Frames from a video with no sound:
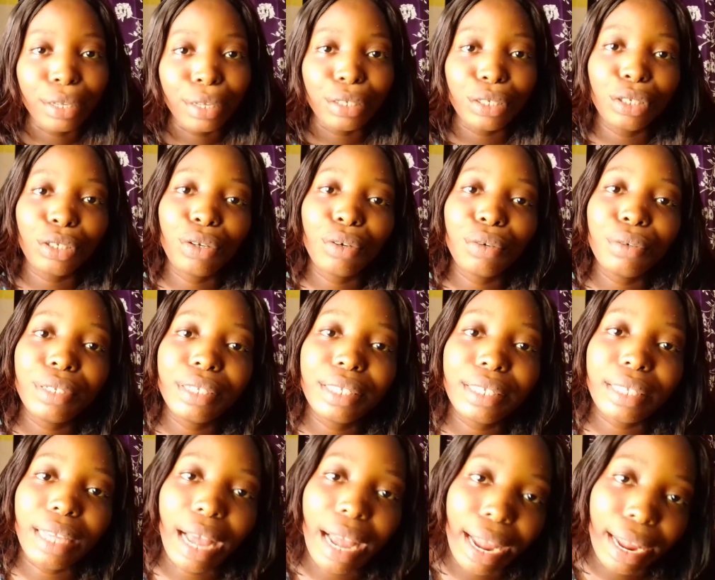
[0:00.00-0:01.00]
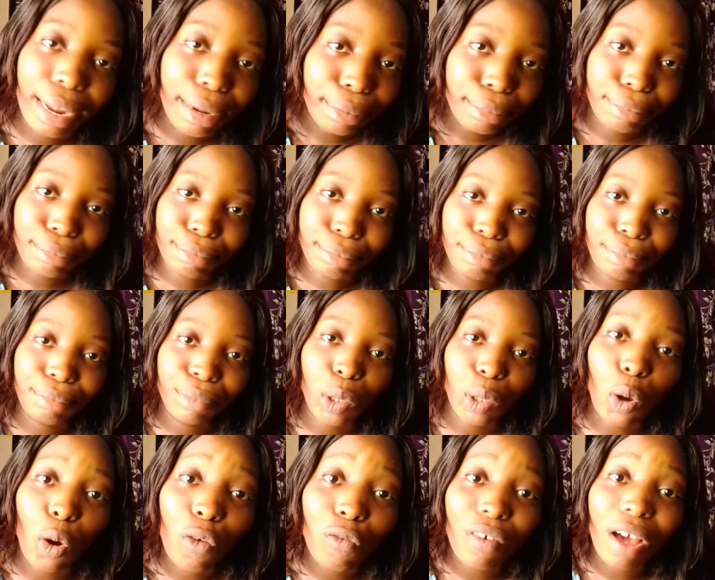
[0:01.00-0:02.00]
Story time
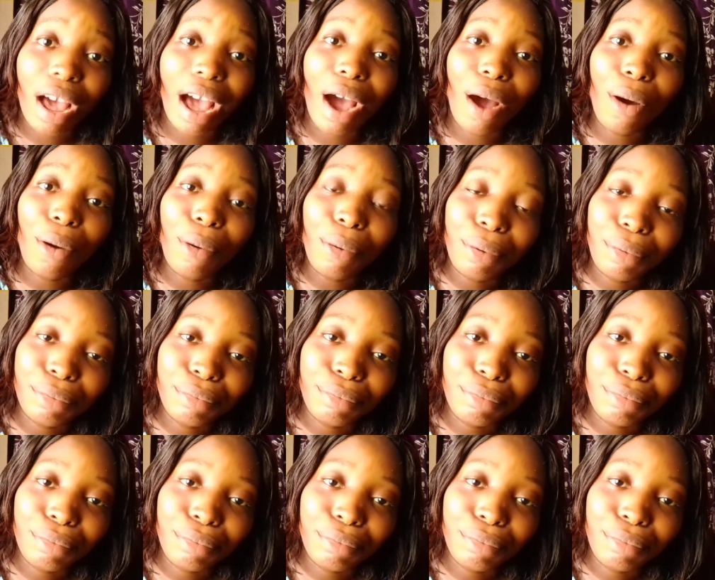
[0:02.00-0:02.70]
of how